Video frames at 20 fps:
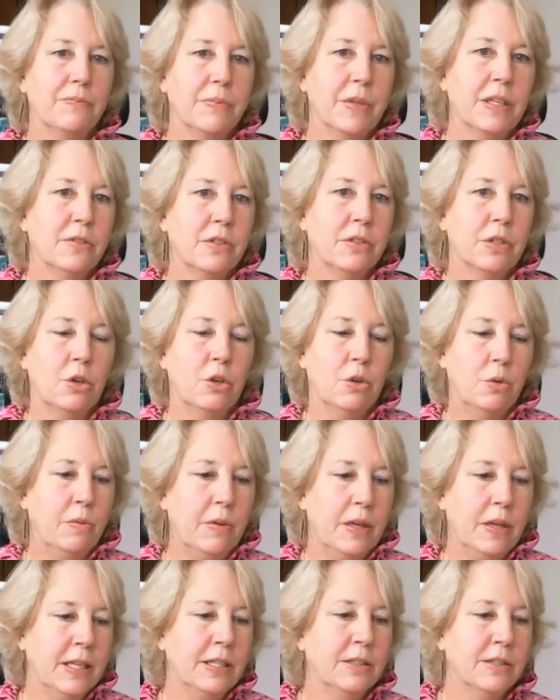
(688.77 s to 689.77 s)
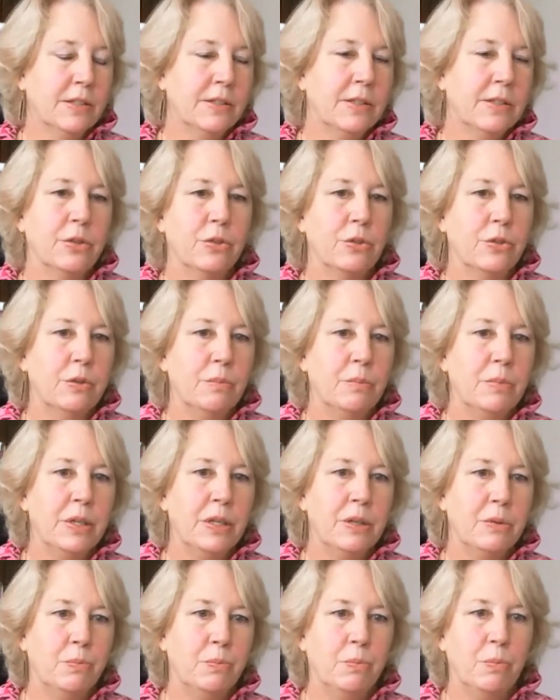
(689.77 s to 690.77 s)
And so instilled in
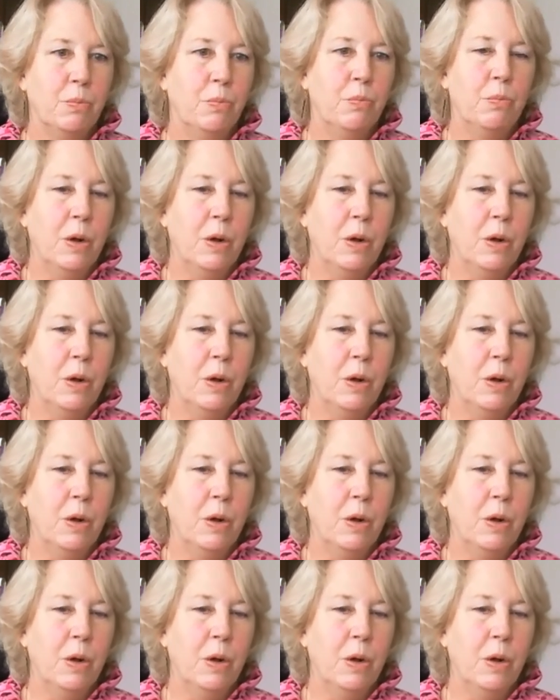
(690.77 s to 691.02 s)
me